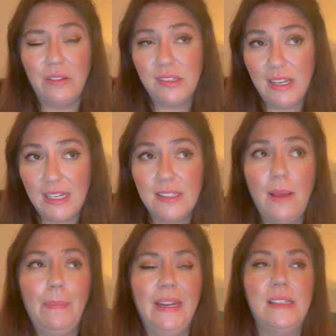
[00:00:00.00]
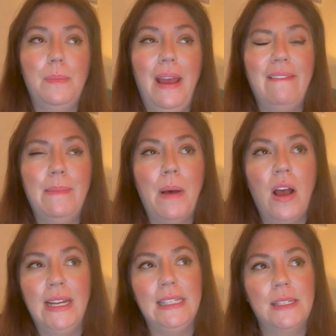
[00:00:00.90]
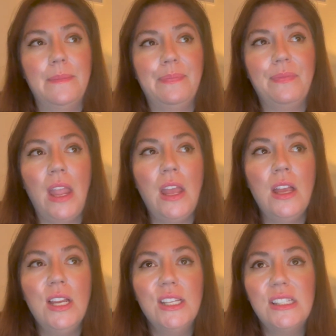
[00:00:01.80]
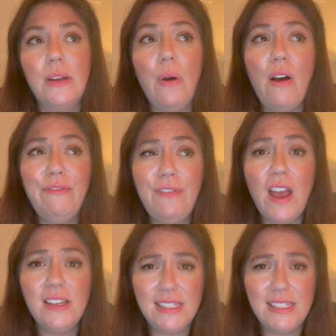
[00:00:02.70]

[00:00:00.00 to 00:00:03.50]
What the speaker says: So that's something to bear in mind. So our first